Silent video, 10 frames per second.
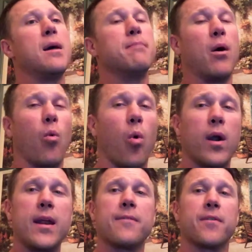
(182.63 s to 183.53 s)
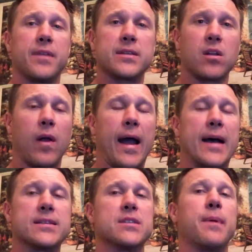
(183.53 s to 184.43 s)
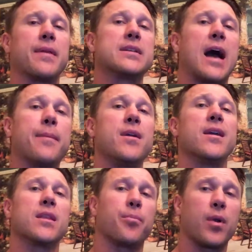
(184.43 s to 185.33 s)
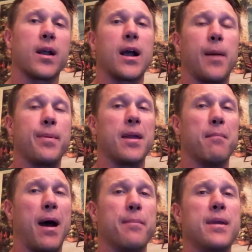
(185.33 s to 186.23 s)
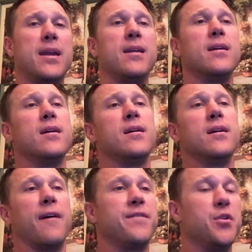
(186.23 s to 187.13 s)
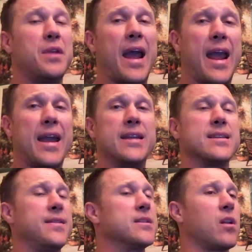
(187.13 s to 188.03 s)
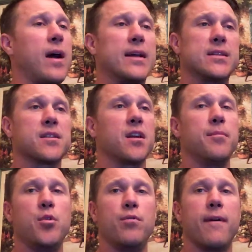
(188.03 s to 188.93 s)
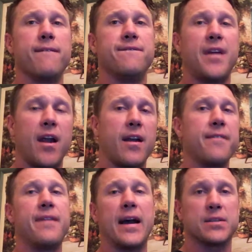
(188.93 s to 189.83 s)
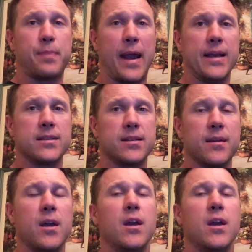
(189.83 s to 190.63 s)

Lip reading: My warning for this class is by the time you get the print copy, it might be a few days, and this class is going to move very fast paced.